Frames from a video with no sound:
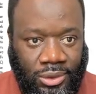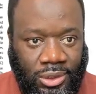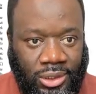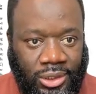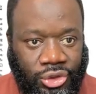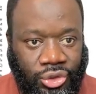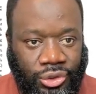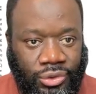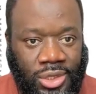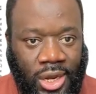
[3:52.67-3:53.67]

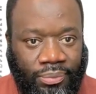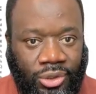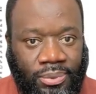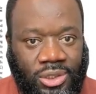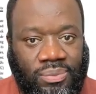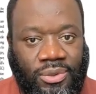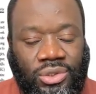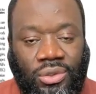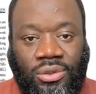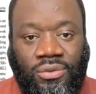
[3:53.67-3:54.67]
introduced hybrid
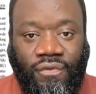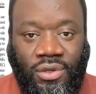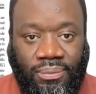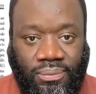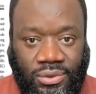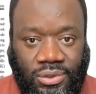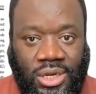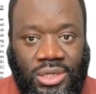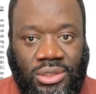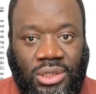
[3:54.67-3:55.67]
placement on VMs
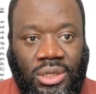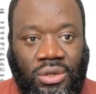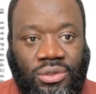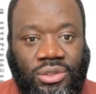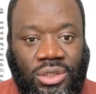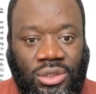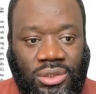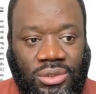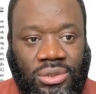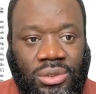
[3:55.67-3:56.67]
and
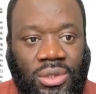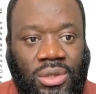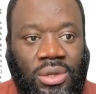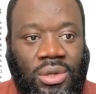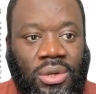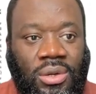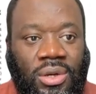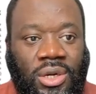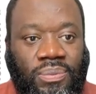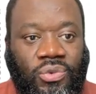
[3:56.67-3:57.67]
containers,
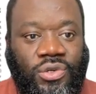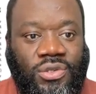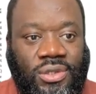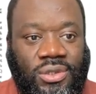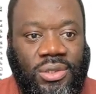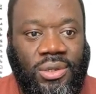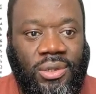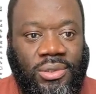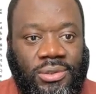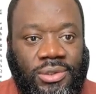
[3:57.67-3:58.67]
and Moens et
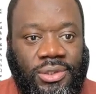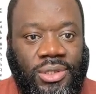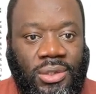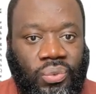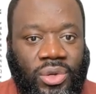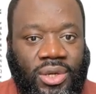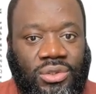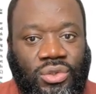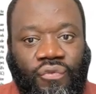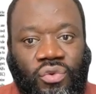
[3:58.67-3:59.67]
al. Did hardware
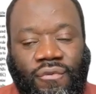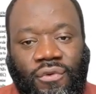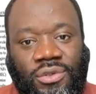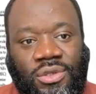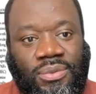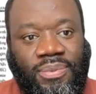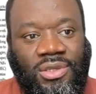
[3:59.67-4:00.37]
and software functions